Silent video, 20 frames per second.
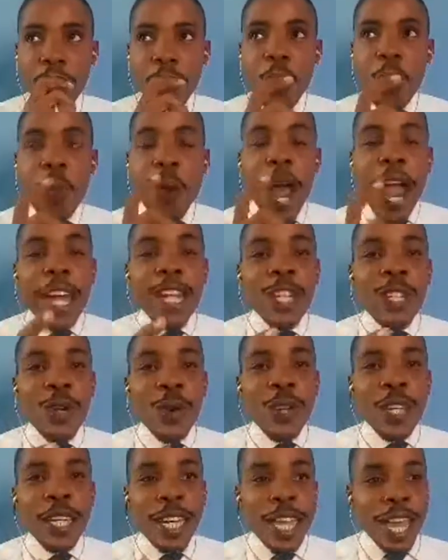When
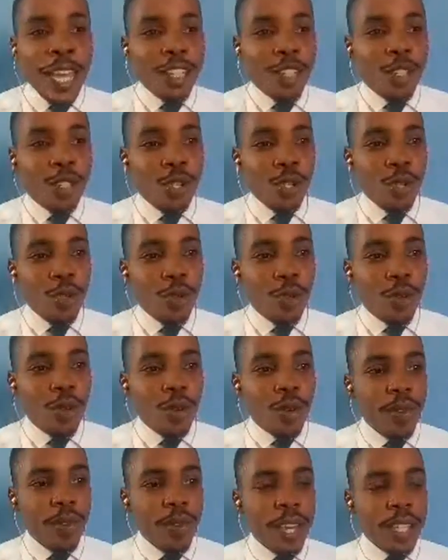you get to
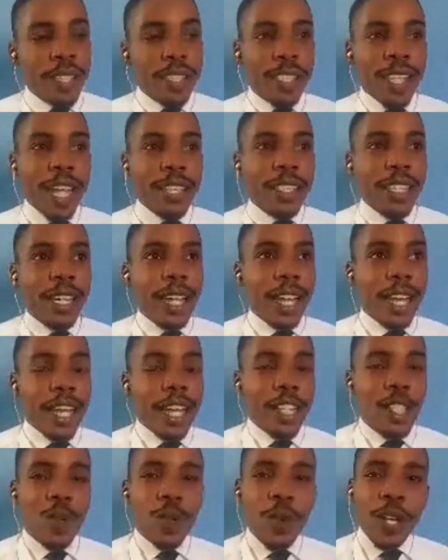a certain
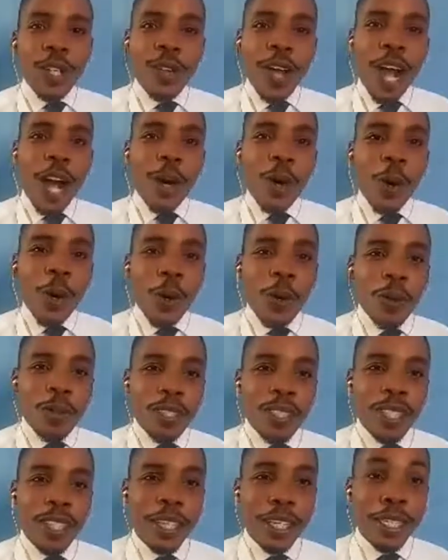age, when you are
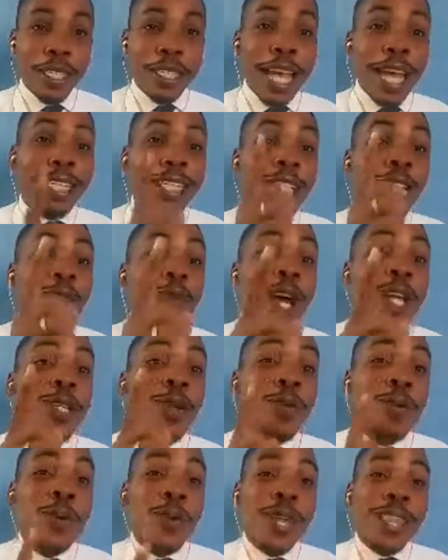old, that is when
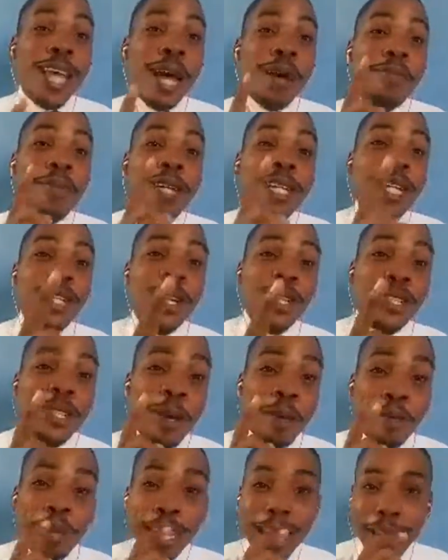you will know that money does
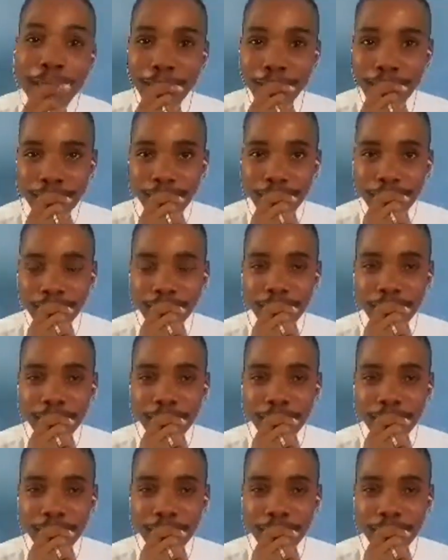not mean anything.